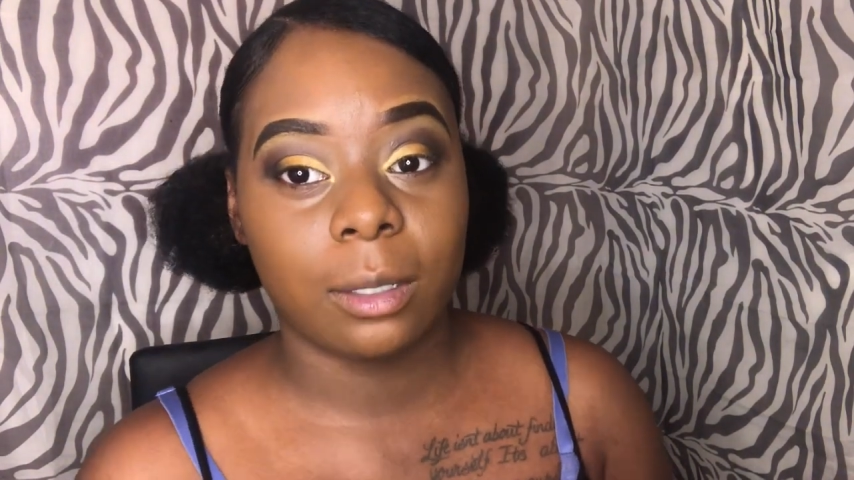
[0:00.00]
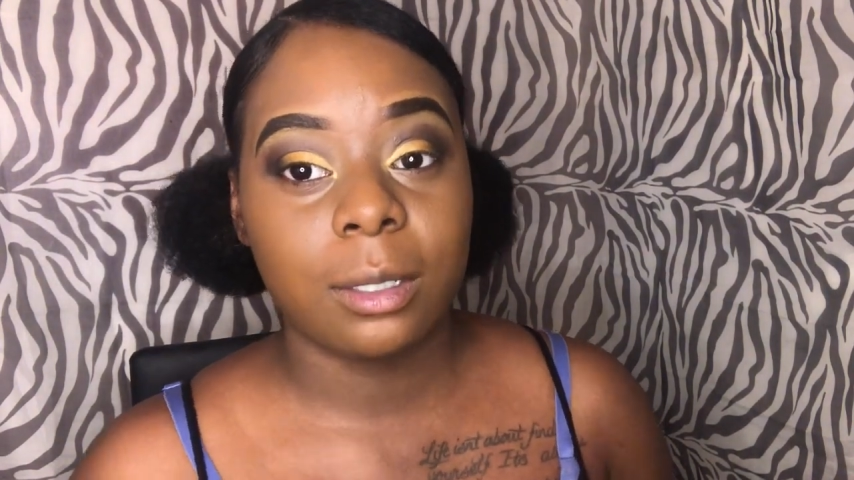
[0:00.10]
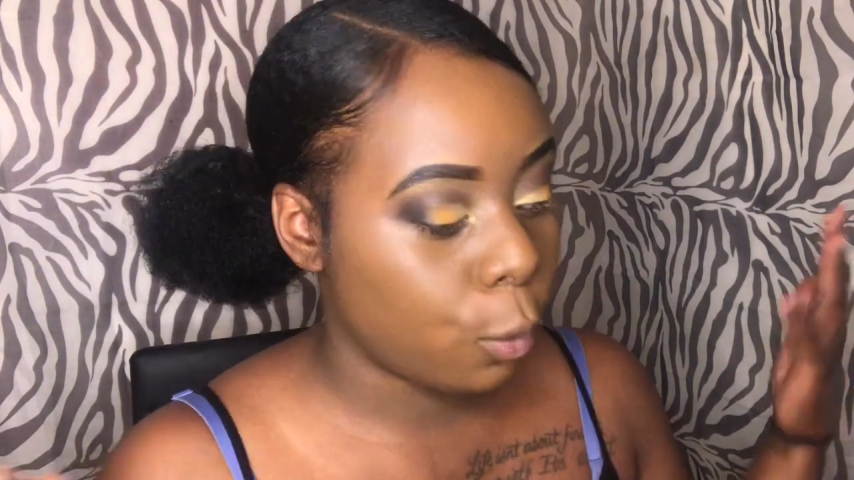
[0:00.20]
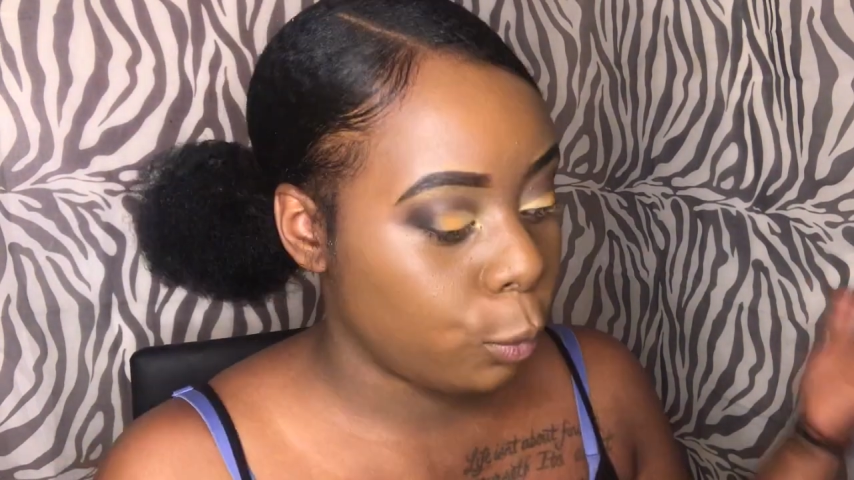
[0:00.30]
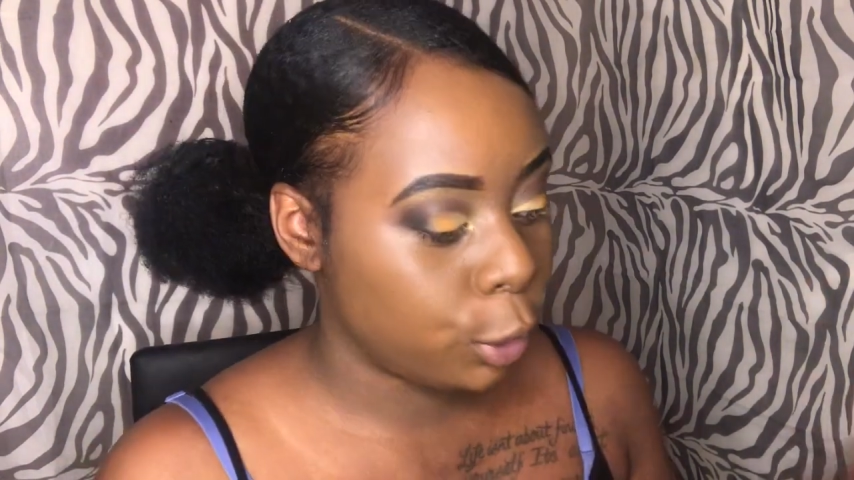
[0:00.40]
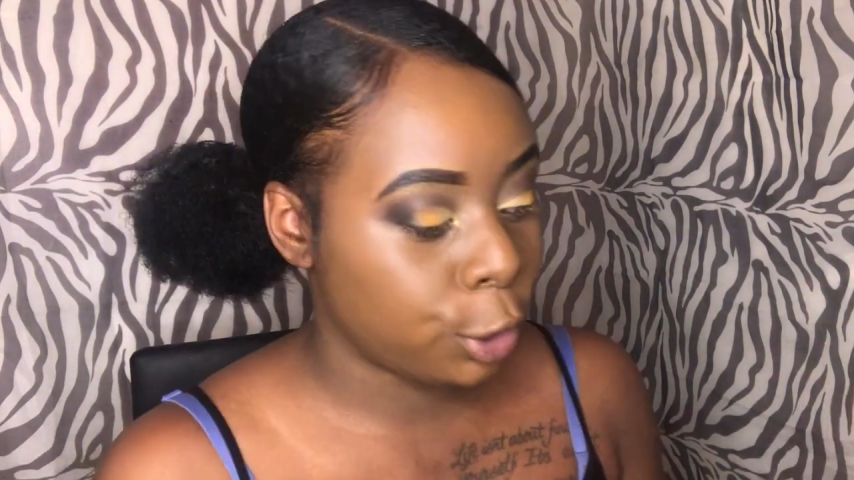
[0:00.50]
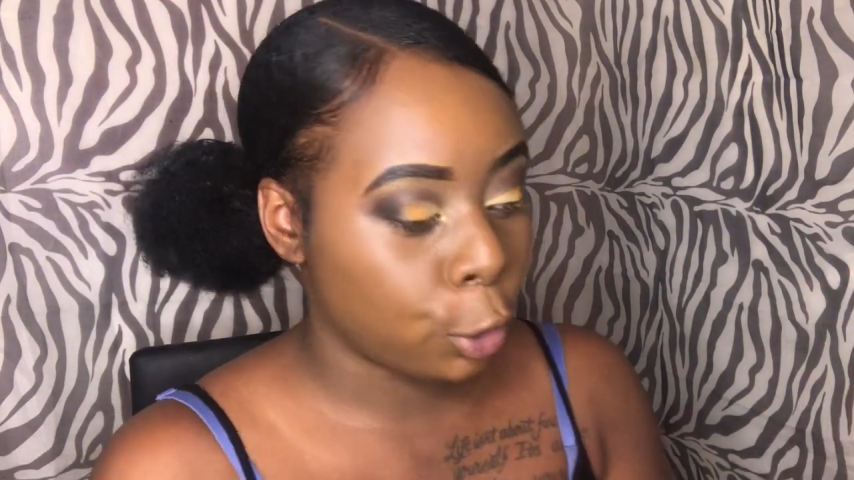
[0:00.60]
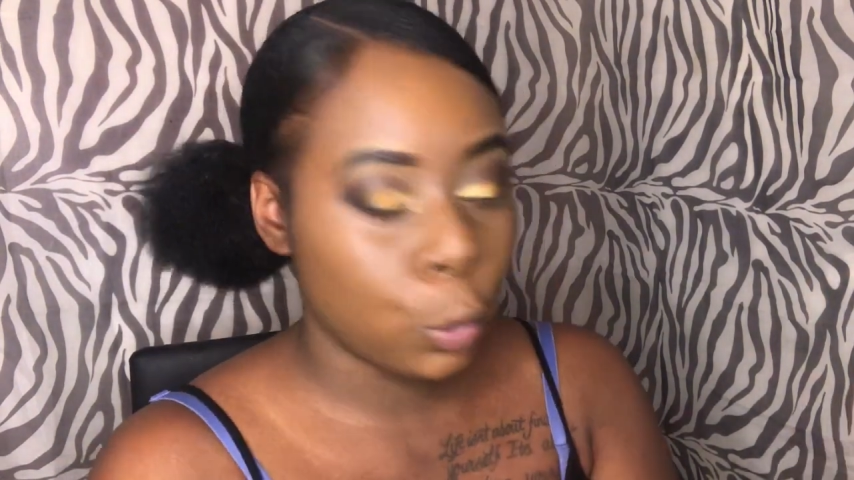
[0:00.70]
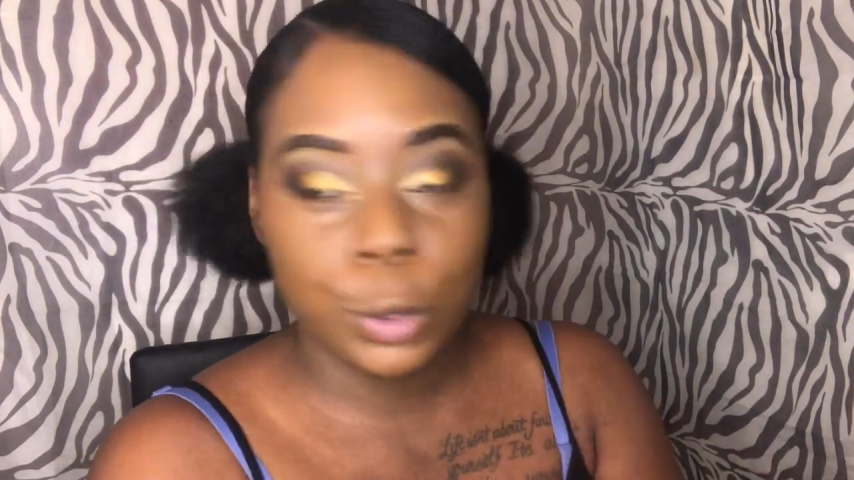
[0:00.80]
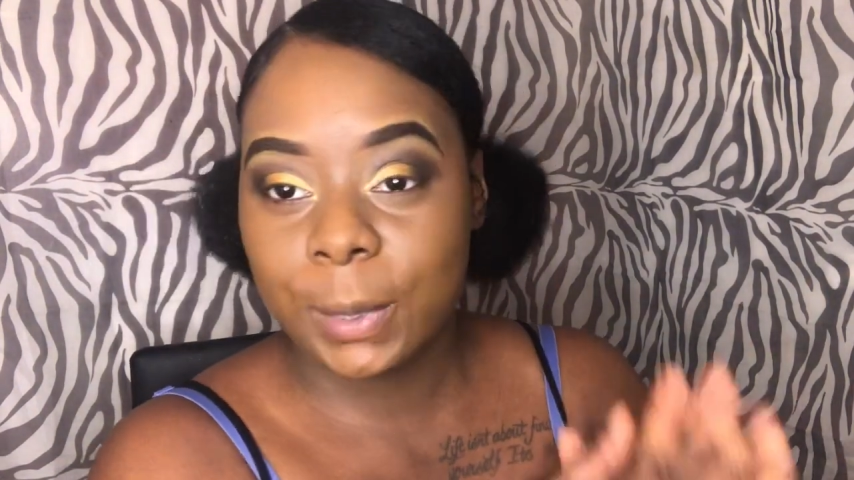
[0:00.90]
looks.
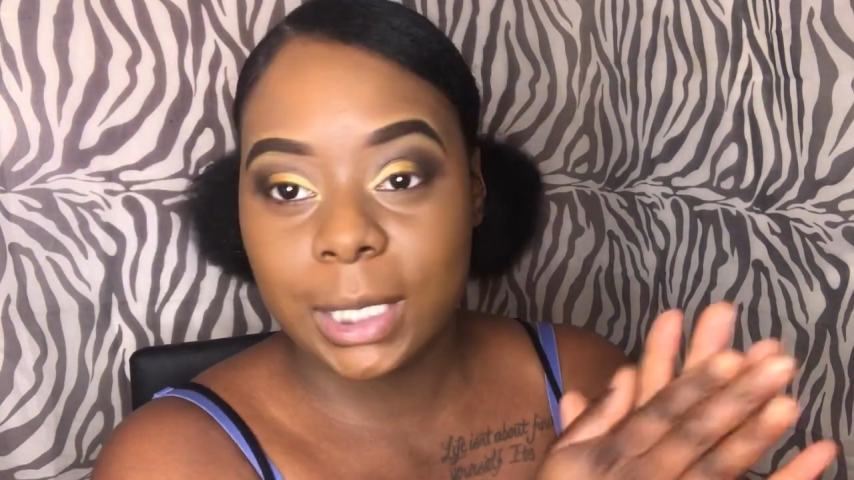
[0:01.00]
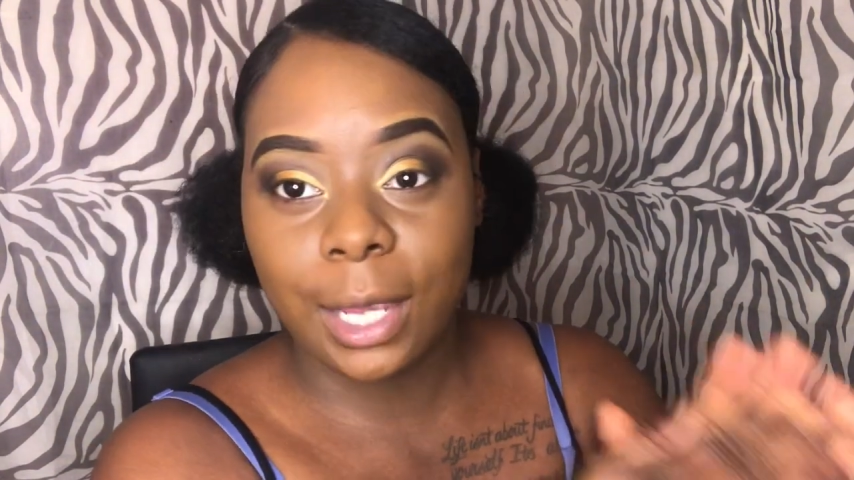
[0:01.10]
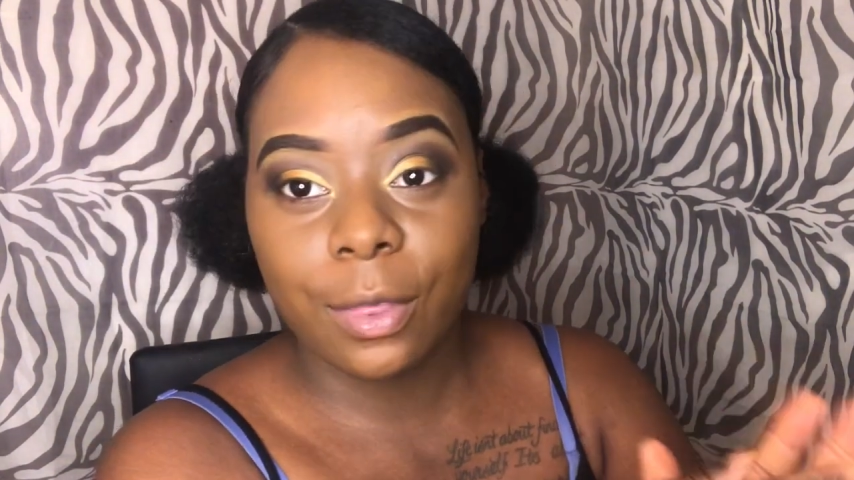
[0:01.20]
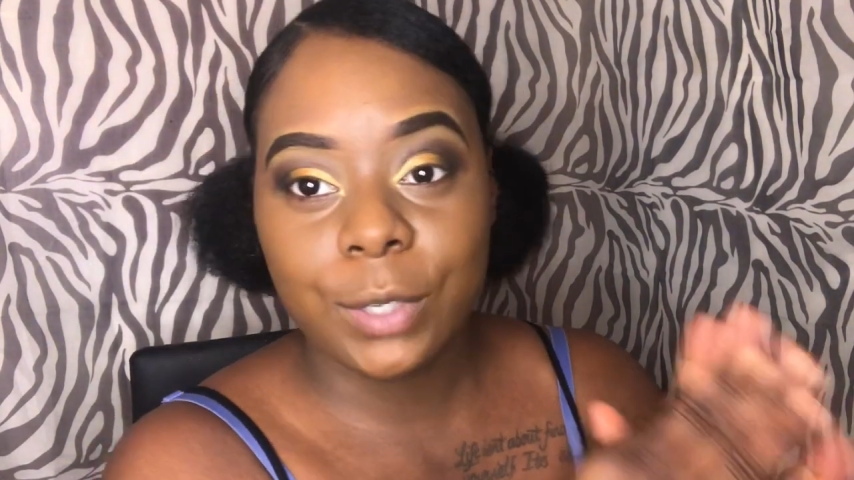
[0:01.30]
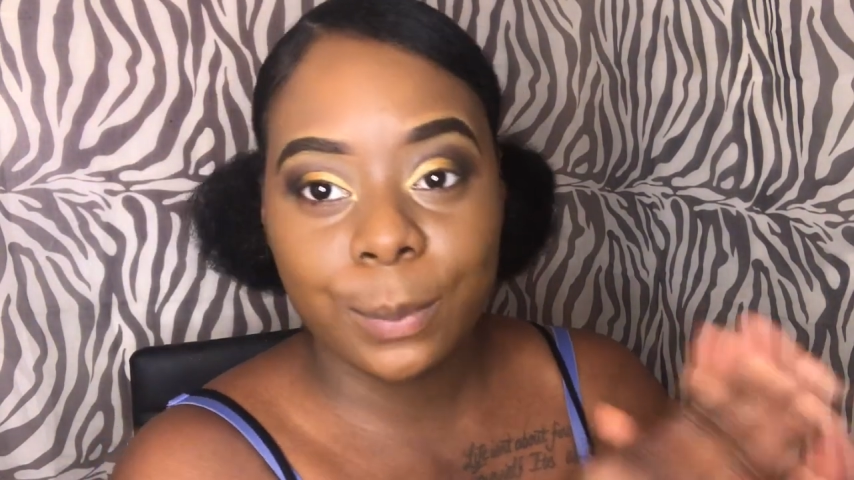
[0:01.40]
Those put together is